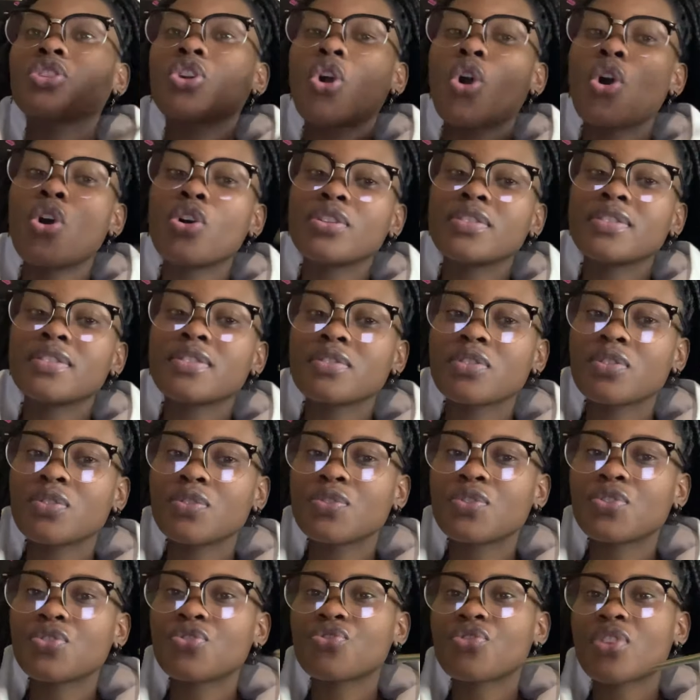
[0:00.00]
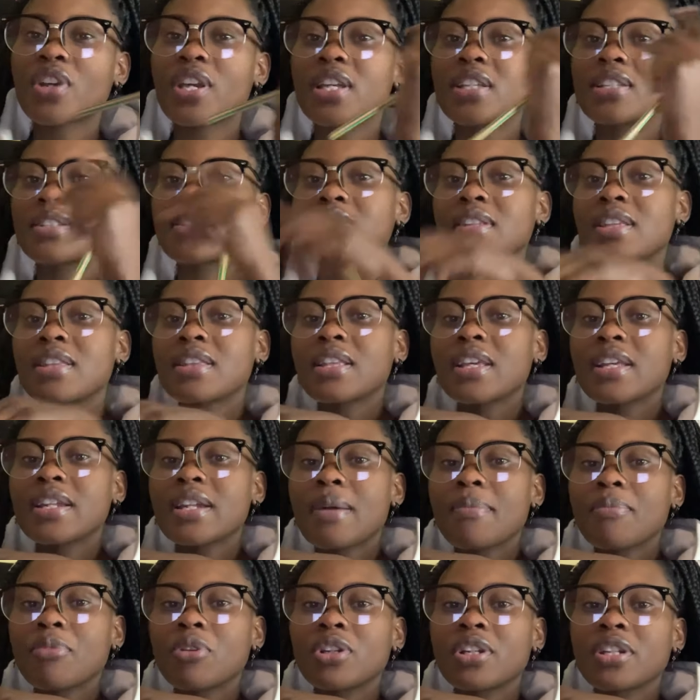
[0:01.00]
causes of stress, and then
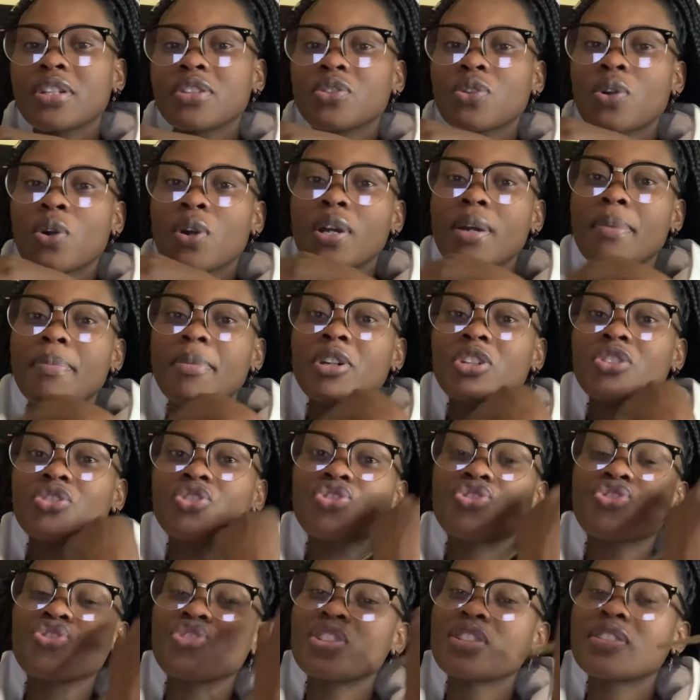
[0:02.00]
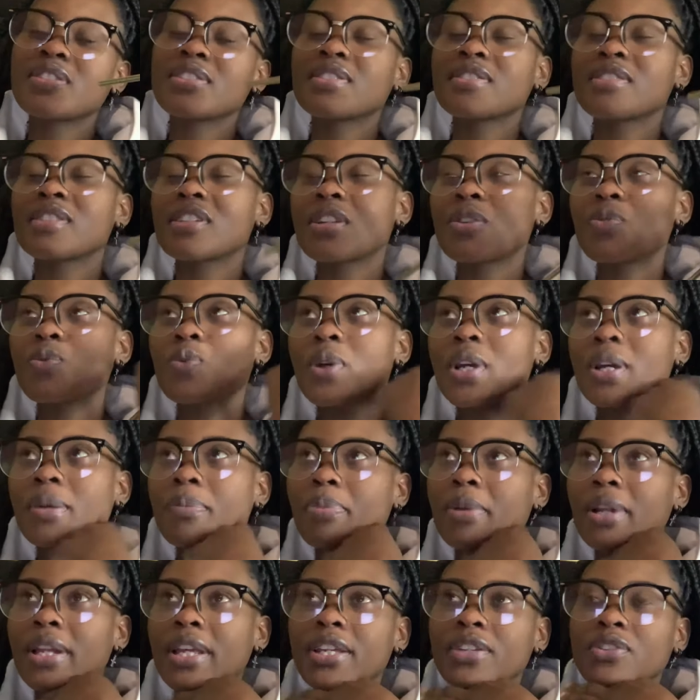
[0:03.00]
I'm going to talk about stresses in a
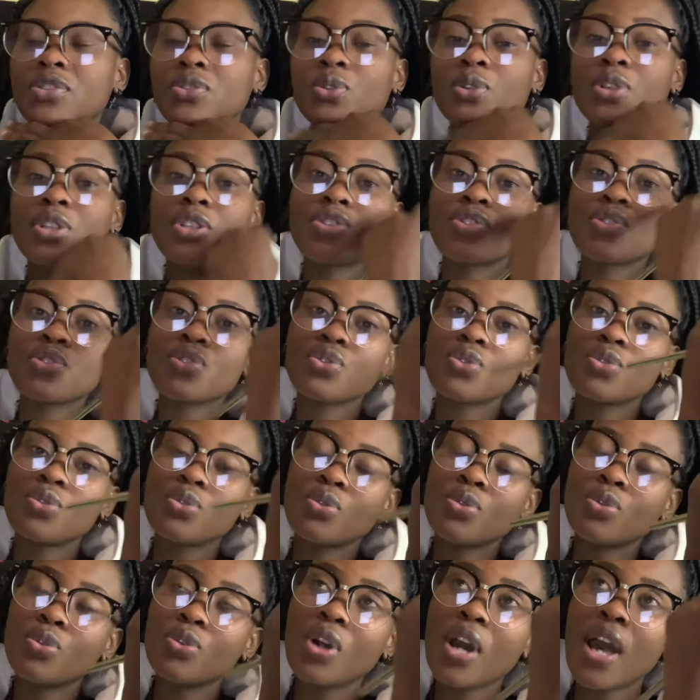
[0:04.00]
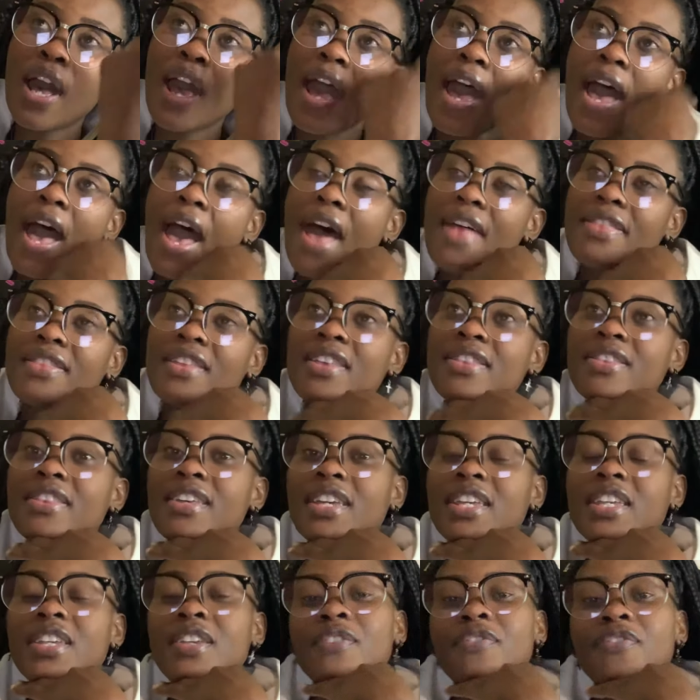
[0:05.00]
workplace or at school, and then
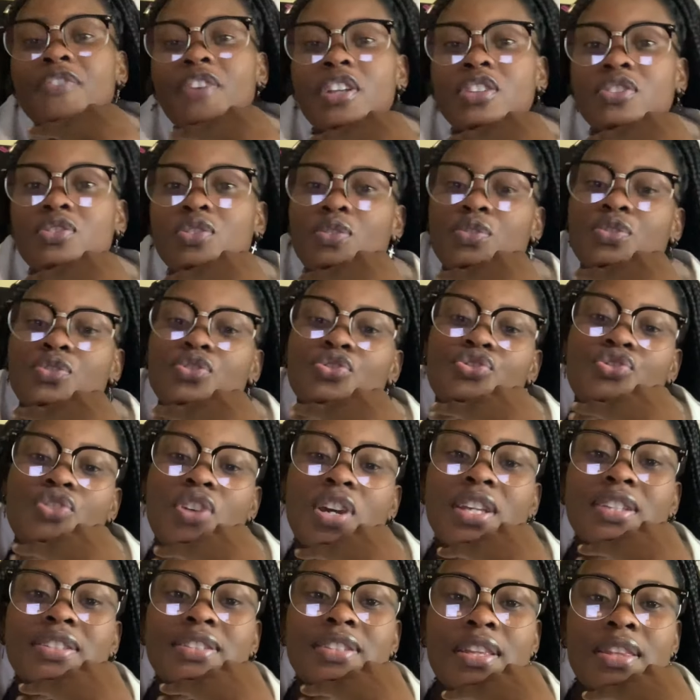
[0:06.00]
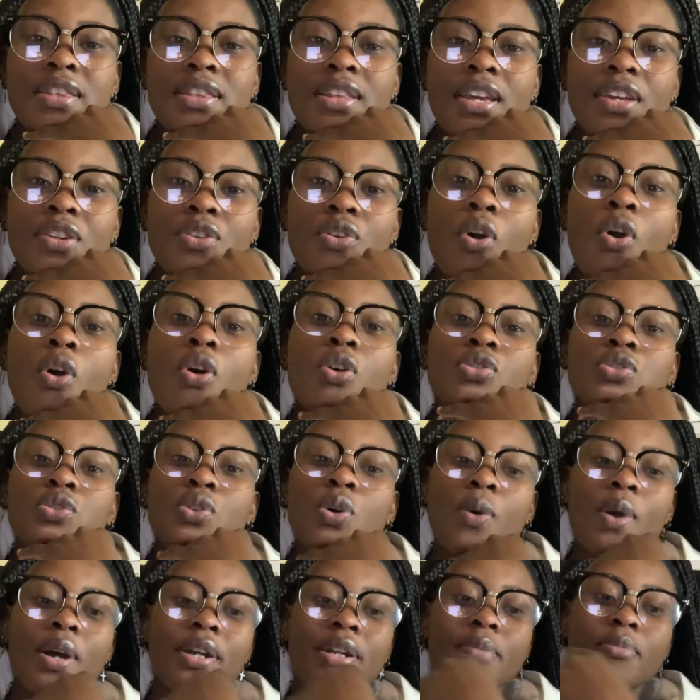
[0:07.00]
the effects of stress. And then
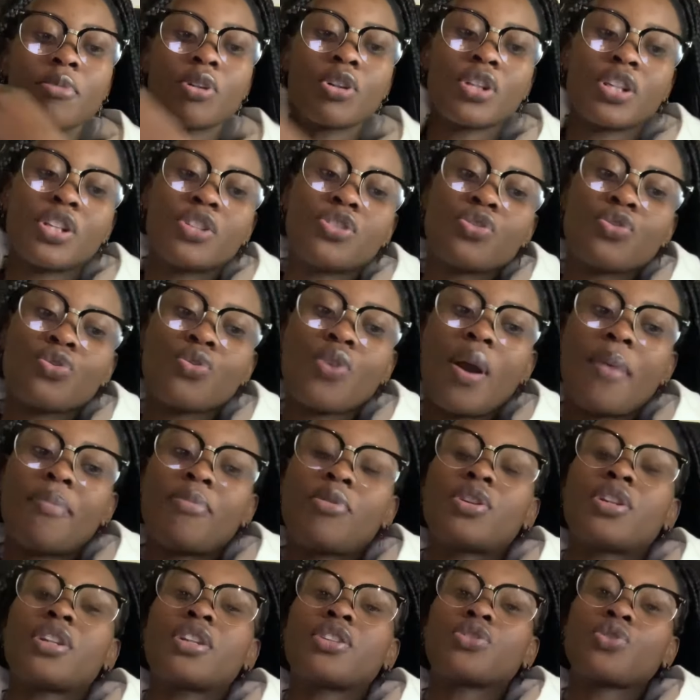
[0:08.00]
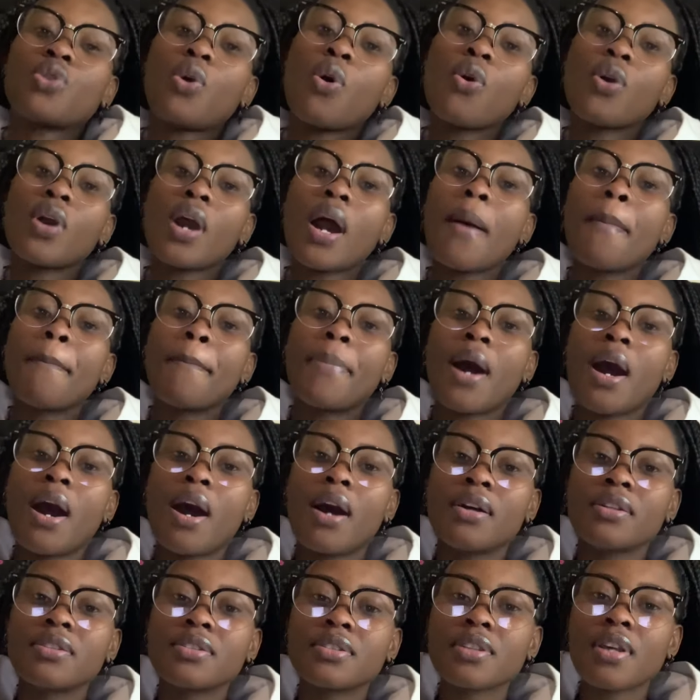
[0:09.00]
also what I'm going to do, I'm going to talk
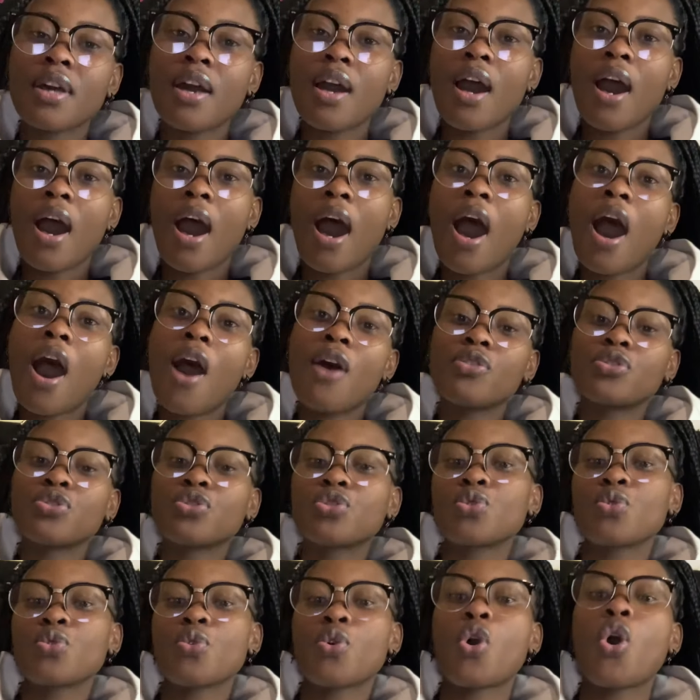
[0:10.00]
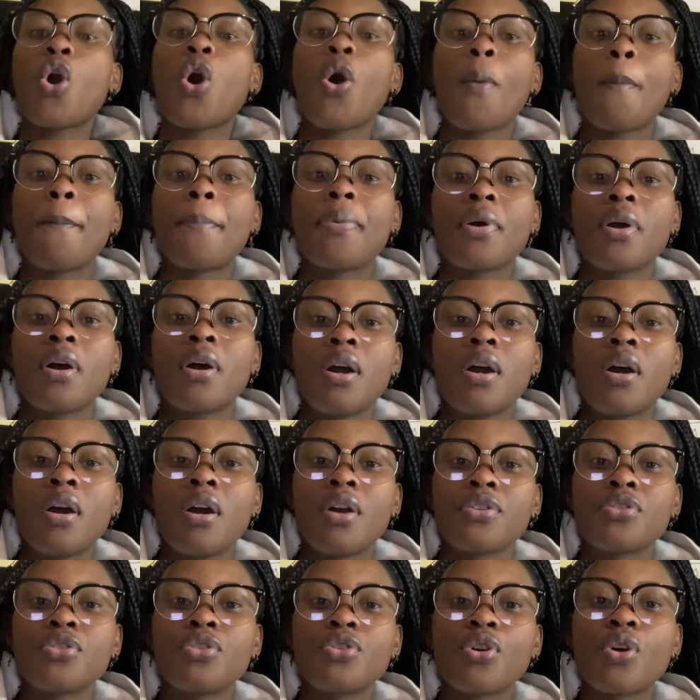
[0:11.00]
about how to cope,
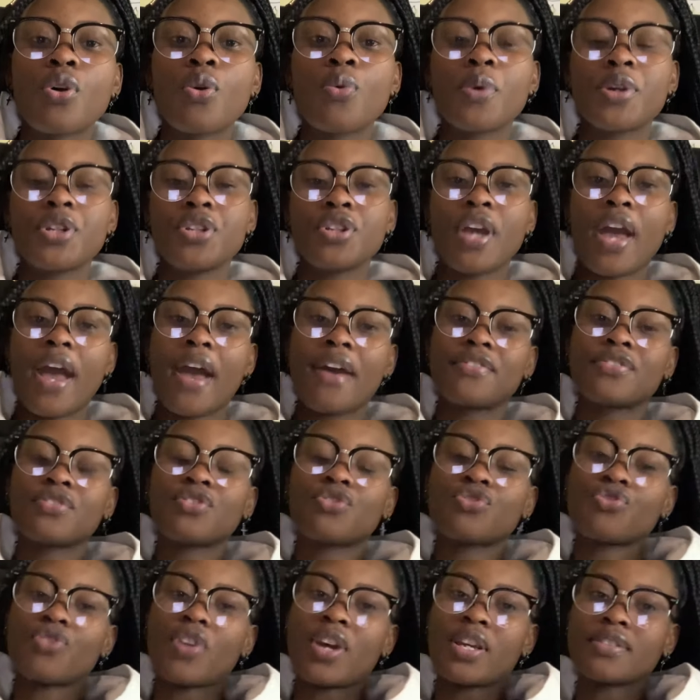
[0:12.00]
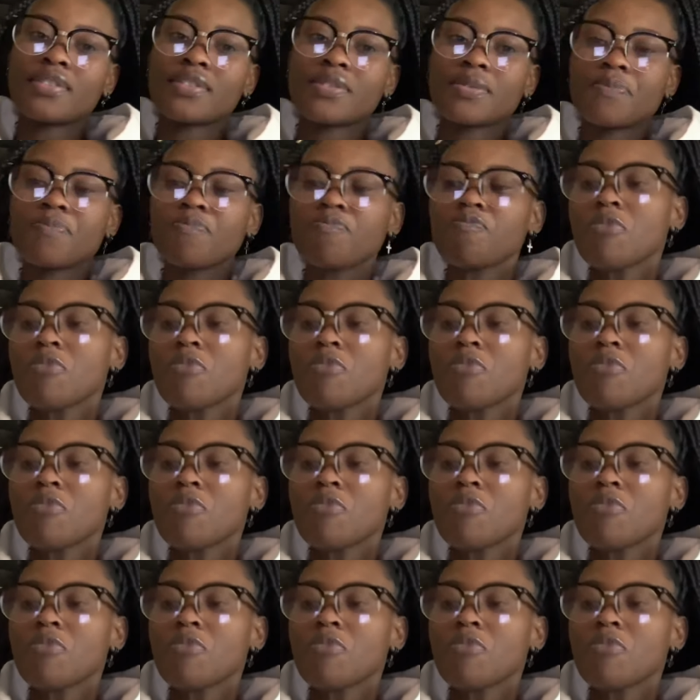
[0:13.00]
when you have stress.